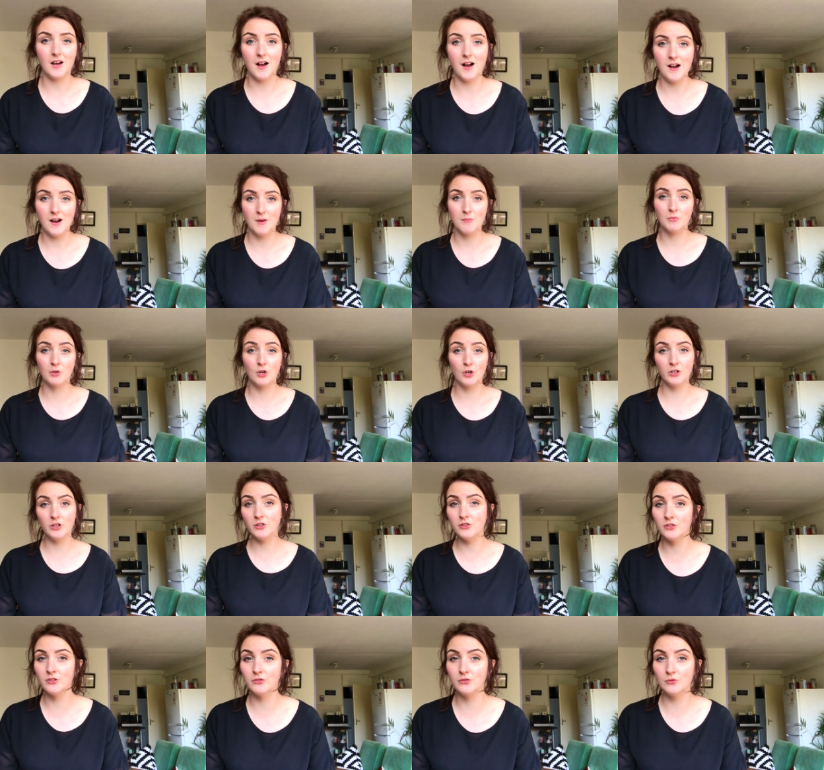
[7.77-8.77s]
I'm gonna
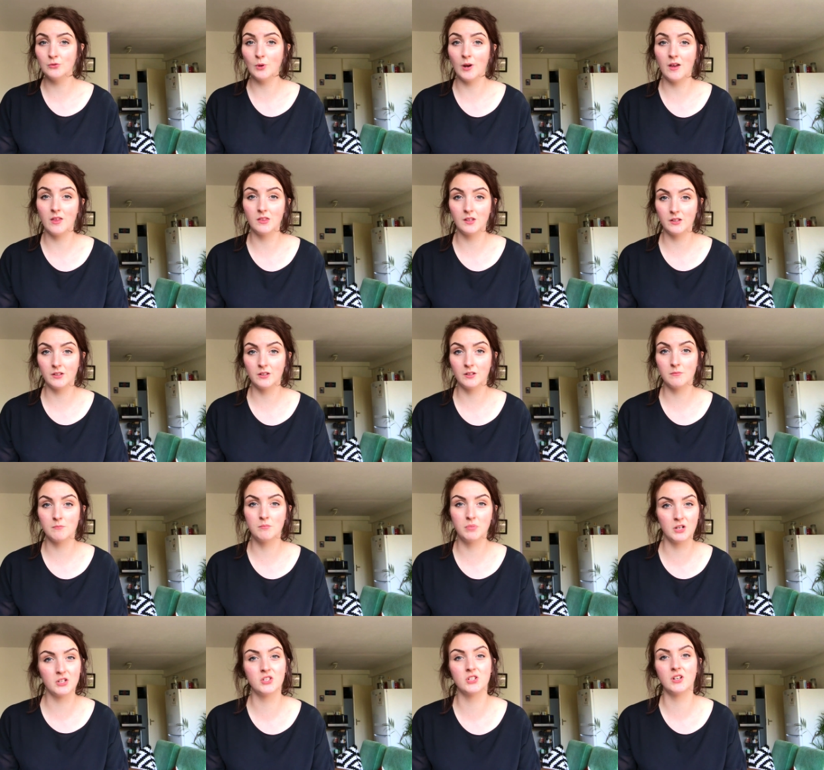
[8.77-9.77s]
do another
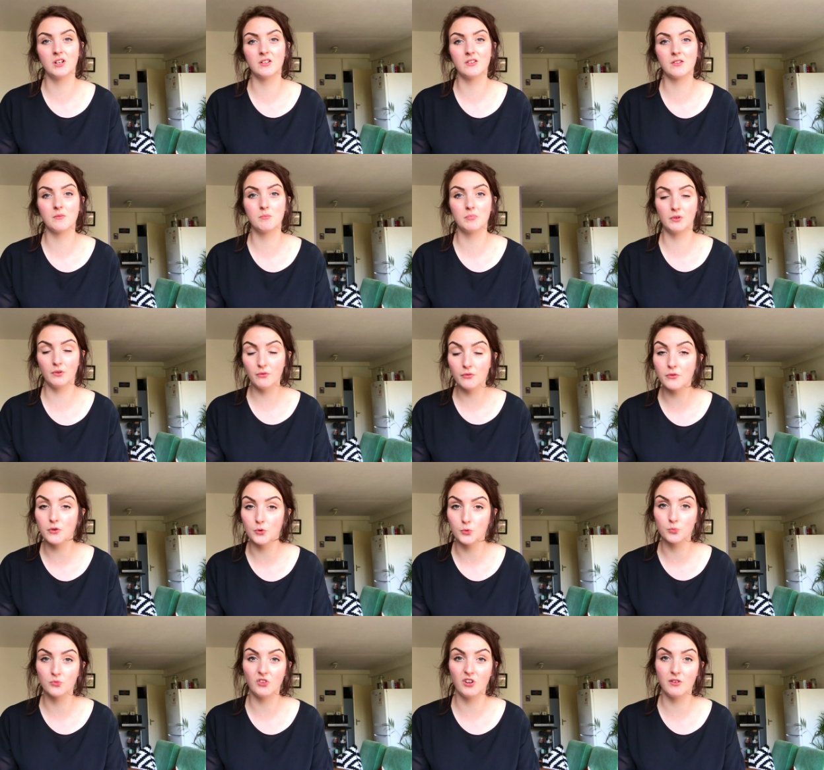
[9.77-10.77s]
budget
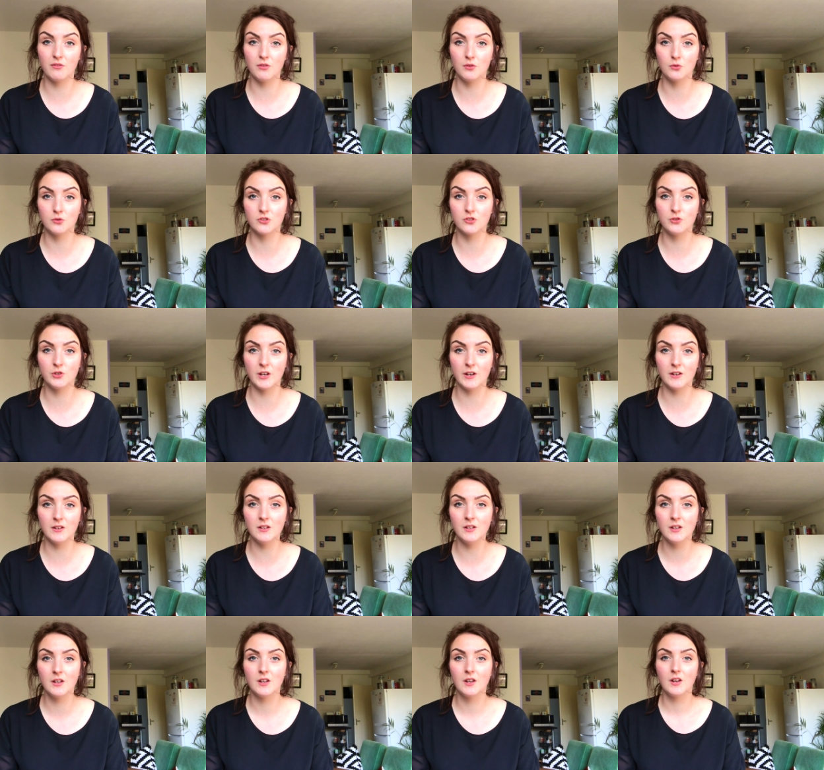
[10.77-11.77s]
perfume review
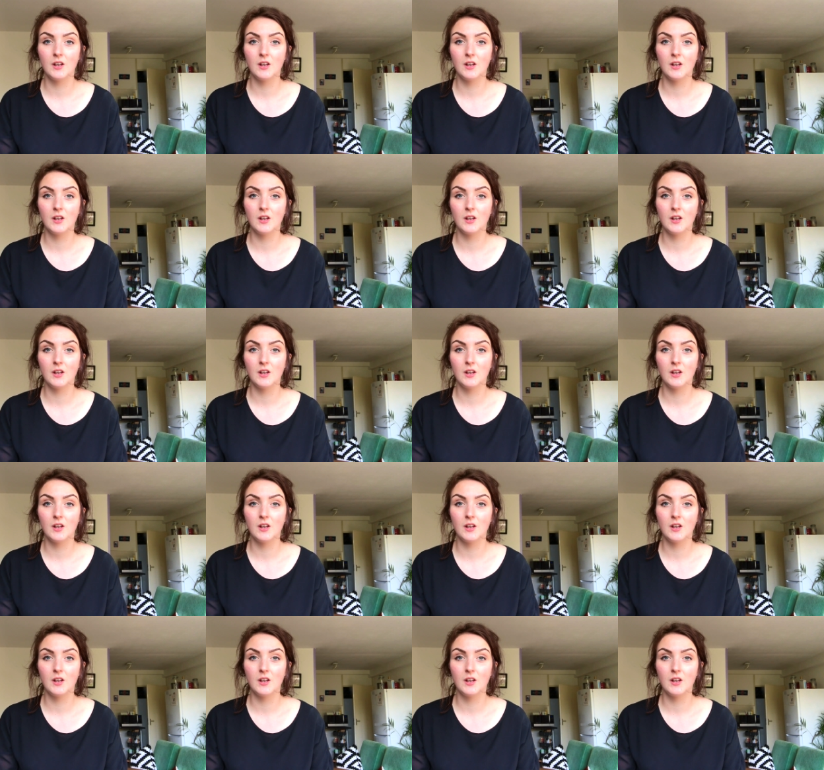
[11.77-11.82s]
today